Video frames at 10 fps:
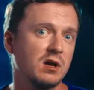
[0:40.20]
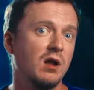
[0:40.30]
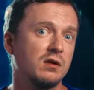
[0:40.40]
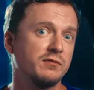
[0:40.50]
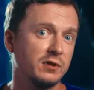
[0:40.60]

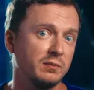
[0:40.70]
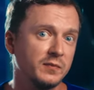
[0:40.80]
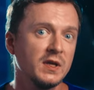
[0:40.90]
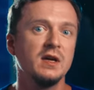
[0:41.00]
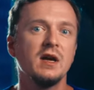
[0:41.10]
color film.
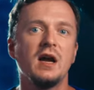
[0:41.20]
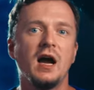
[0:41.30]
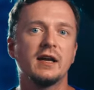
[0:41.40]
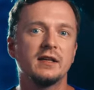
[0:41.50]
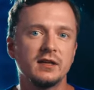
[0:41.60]

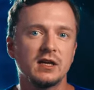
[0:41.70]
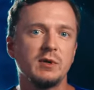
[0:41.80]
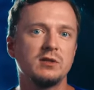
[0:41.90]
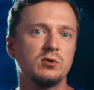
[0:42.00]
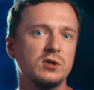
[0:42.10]
I can
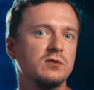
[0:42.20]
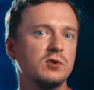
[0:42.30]
recommend to read